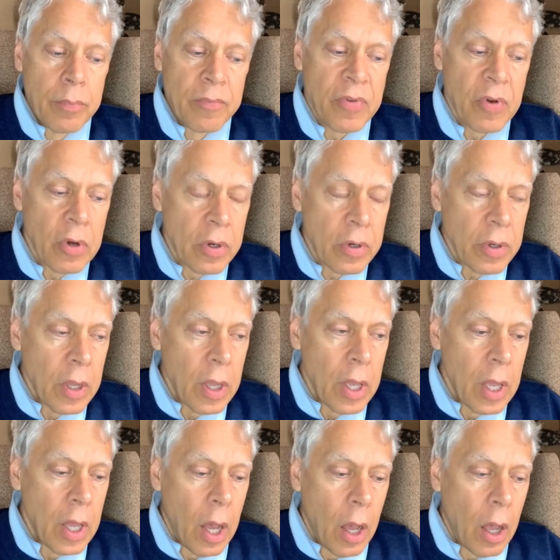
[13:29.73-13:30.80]
for
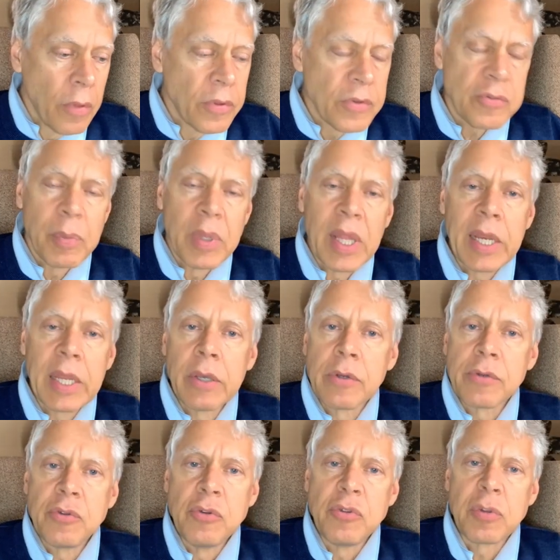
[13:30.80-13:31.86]
all those
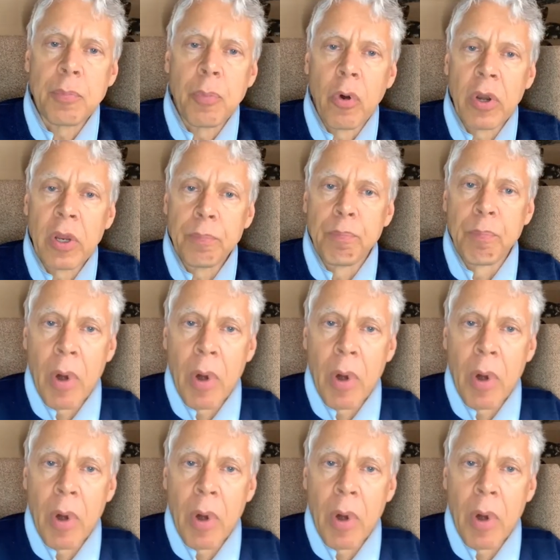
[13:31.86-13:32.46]
millennials who supported